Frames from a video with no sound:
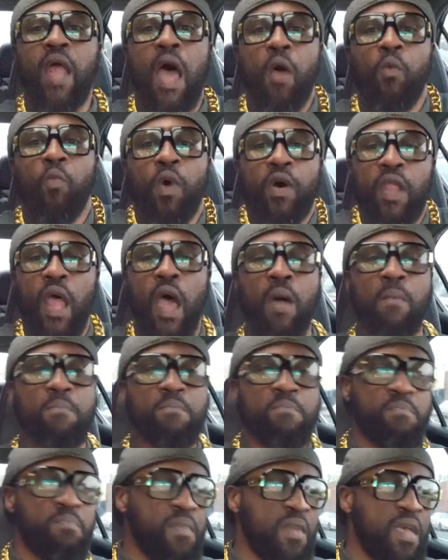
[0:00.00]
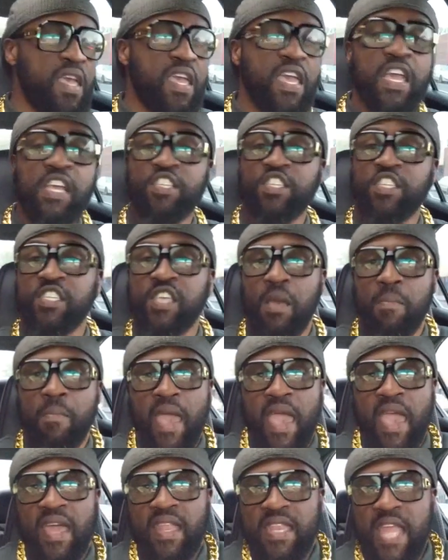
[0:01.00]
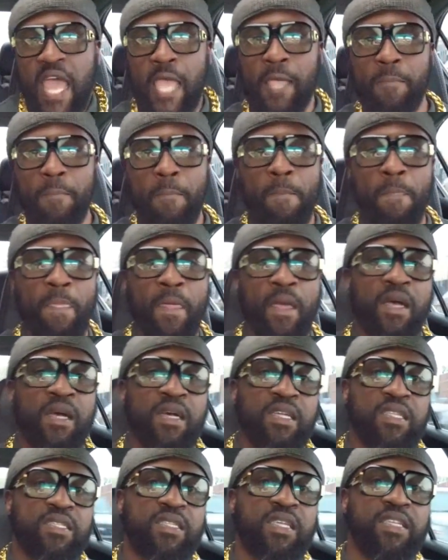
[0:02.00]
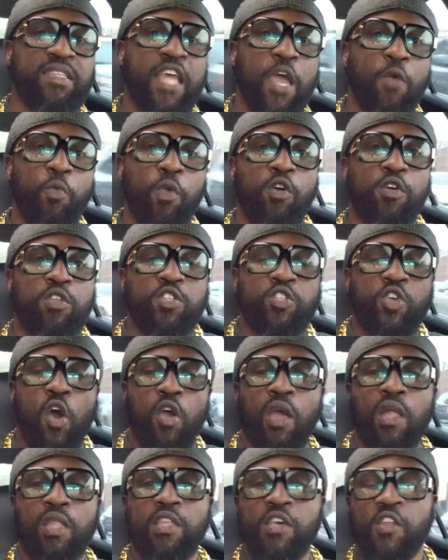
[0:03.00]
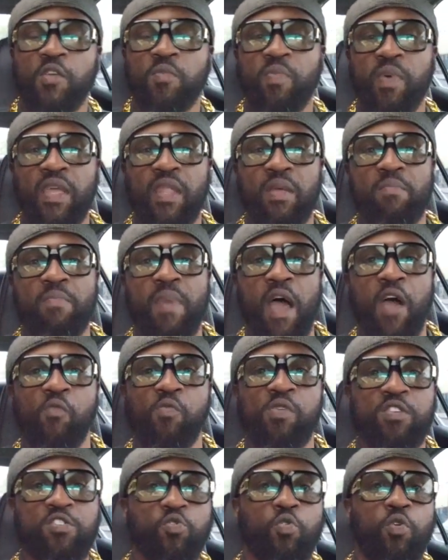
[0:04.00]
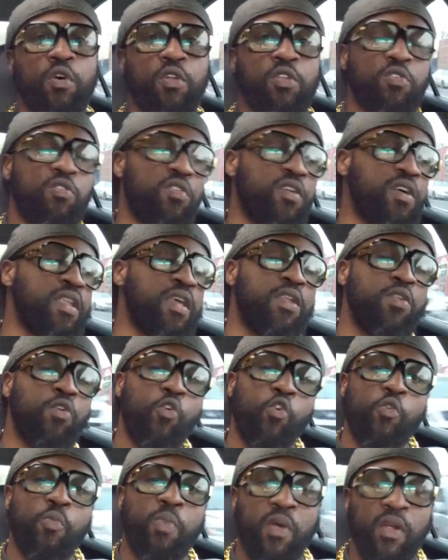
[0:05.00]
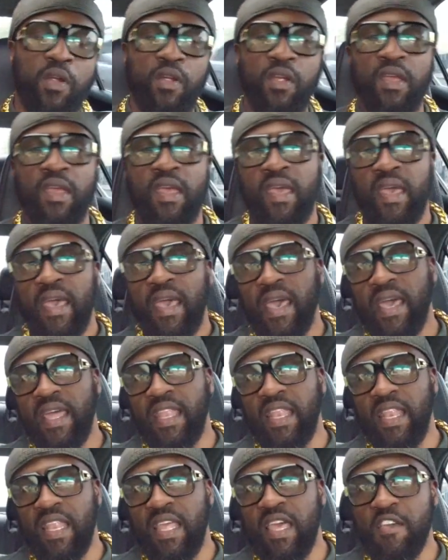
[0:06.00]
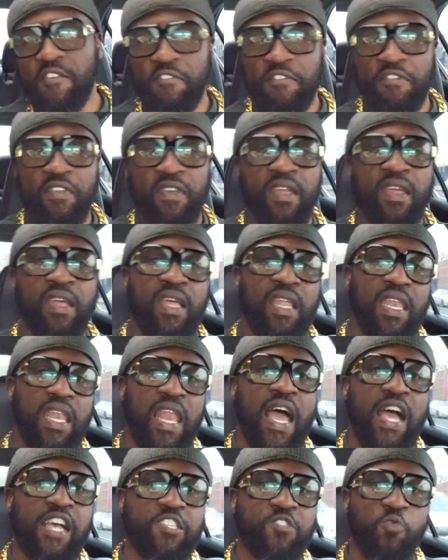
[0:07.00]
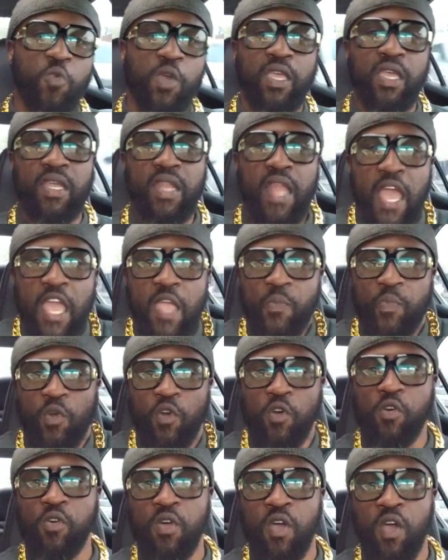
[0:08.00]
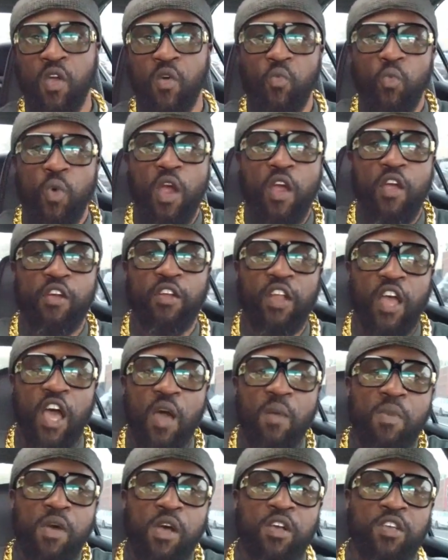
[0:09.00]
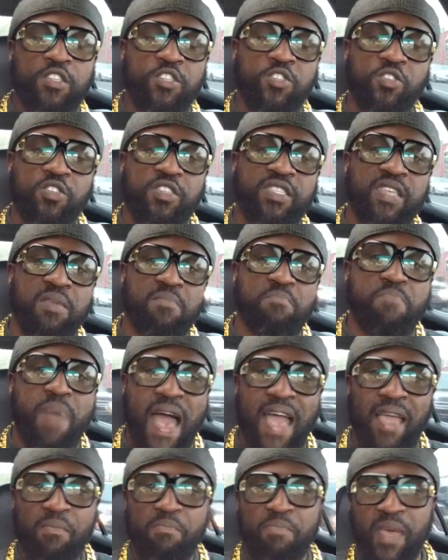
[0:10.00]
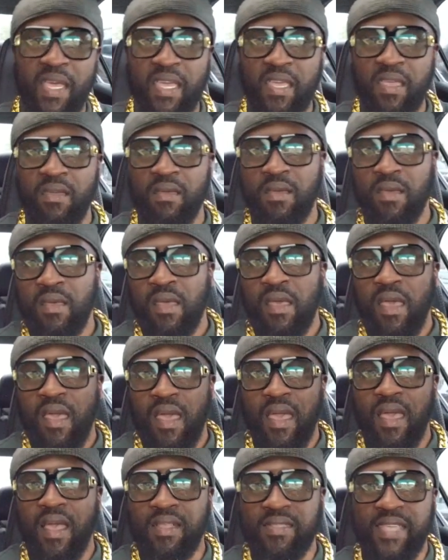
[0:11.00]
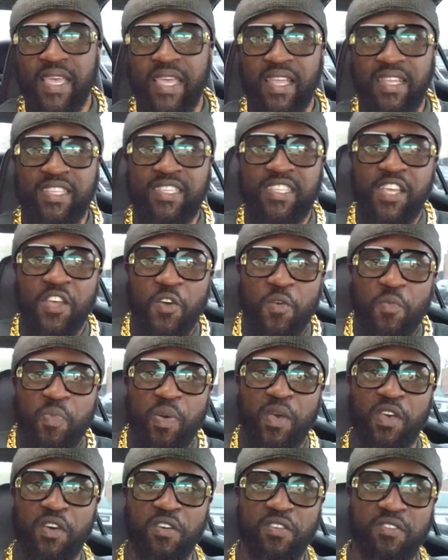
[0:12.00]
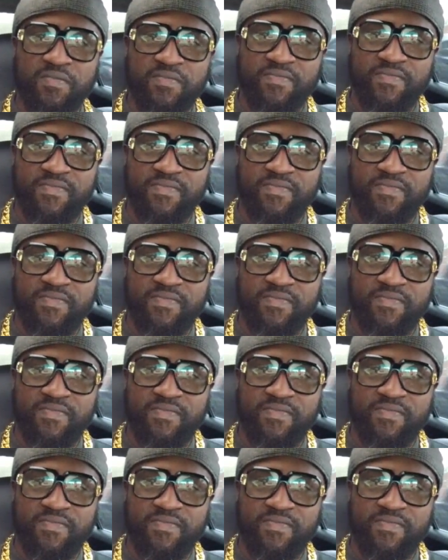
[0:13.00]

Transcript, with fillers: What up, what up? It's your man Nate. Today we're going to talk a little bit about what's going on in Uber and Lyft last week in April. Word up. So sit back, B, and take a chill pill.